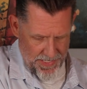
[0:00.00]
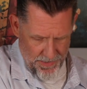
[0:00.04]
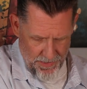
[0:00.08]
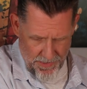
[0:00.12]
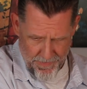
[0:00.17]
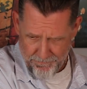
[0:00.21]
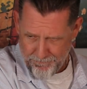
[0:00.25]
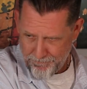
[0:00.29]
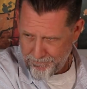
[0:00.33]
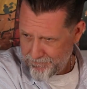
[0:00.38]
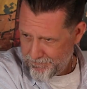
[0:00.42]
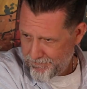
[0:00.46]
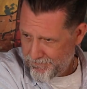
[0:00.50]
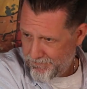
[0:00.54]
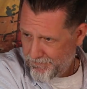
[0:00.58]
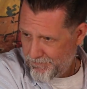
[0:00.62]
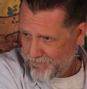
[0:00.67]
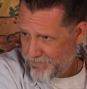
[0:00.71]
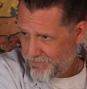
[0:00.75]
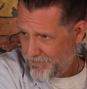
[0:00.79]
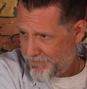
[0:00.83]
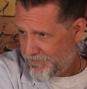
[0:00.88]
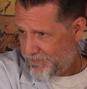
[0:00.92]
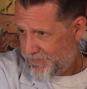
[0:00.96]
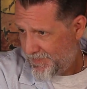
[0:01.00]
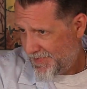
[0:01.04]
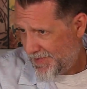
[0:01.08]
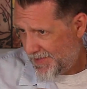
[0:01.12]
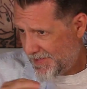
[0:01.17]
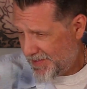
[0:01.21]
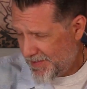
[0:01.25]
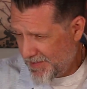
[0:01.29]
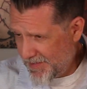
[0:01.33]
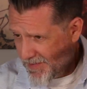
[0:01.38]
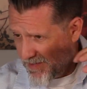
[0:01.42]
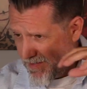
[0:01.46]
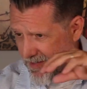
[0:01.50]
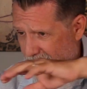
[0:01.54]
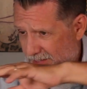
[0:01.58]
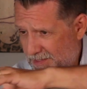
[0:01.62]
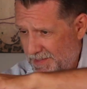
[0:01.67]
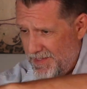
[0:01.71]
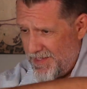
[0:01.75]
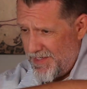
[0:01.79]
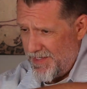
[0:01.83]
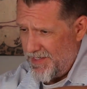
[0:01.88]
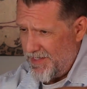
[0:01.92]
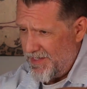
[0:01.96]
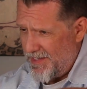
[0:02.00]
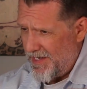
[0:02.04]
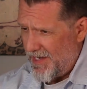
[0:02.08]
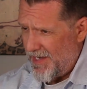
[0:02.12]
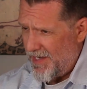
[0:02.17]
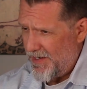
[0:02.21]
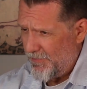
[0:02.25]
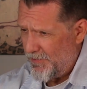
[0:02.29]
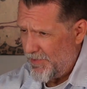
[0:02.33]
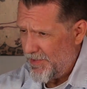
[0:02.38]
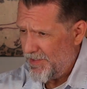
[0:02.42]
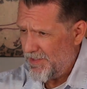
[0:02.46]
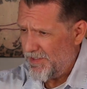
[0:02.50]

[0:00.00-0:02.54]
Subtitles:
it up. And then I've